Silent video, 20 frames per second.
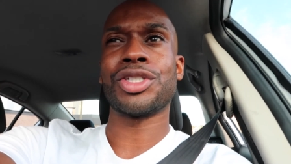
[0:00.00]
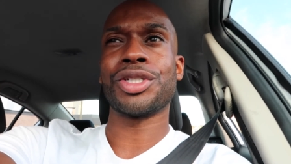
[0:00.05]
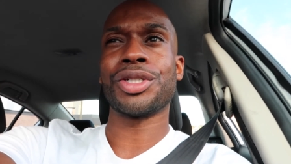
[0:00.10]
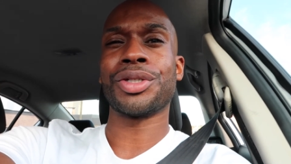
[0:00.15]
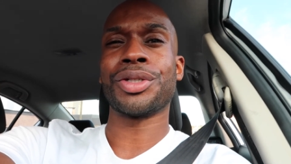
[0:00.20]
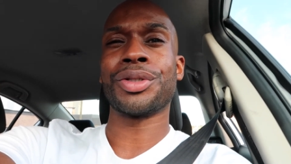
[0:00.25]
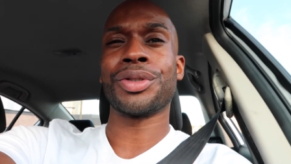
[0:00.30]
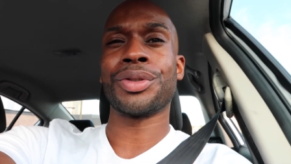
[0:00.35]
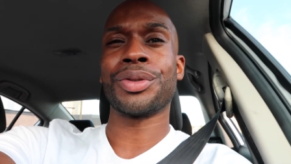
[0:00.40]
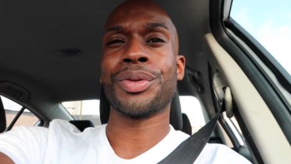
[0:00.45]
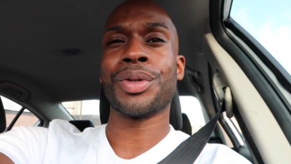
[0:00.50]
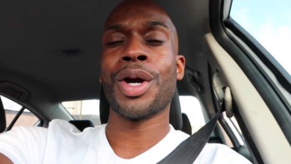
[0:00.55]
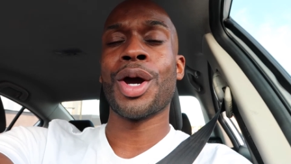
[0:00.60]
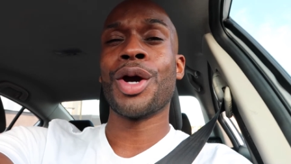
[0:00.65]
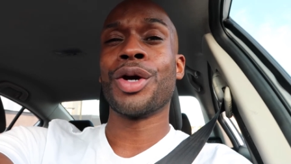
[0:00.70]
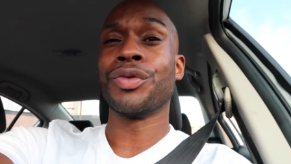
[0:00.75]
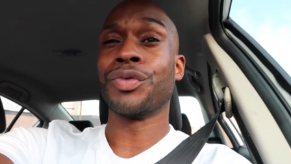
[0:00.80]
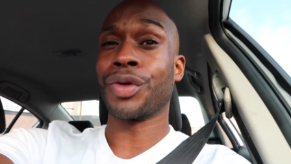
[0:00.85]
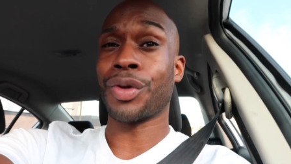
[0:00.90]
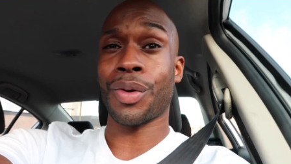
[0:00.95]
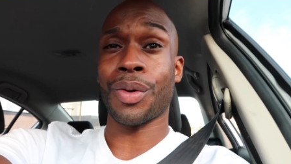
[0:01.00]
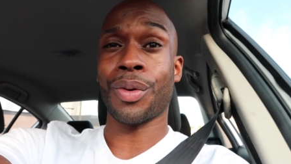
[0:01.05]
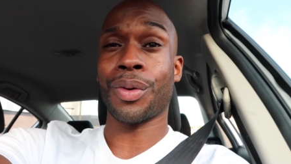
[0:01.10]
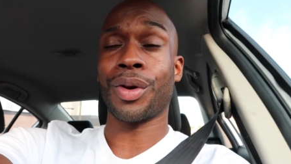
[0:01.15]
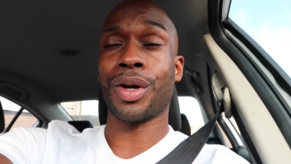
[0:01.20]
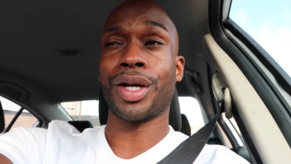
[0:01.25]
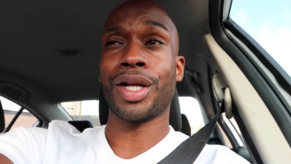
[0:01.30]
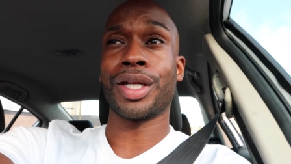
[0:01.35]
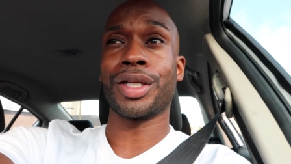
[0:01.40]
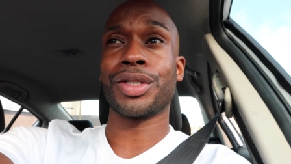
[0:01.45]
you
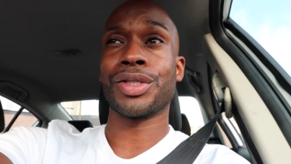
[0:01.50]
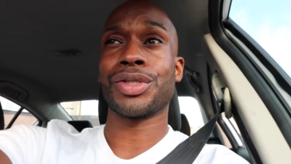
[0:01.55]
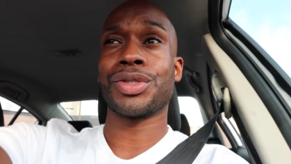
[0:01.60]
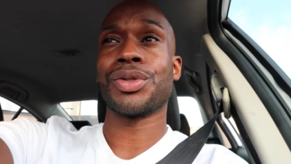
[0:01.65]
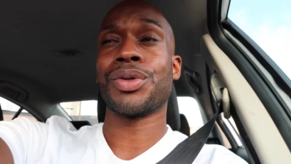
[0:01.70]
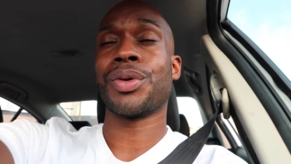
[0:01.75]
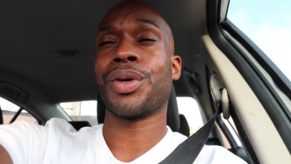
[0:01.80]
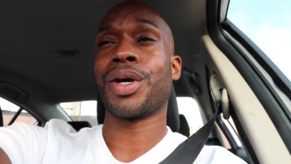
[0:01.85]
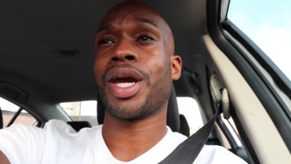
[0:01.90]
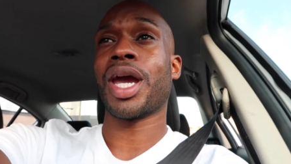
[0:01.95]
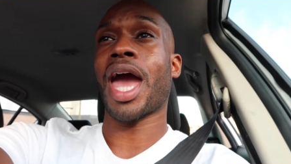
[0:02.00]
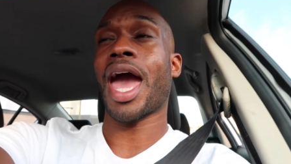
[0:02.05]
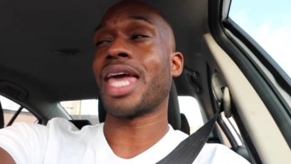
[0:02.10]
record in the store.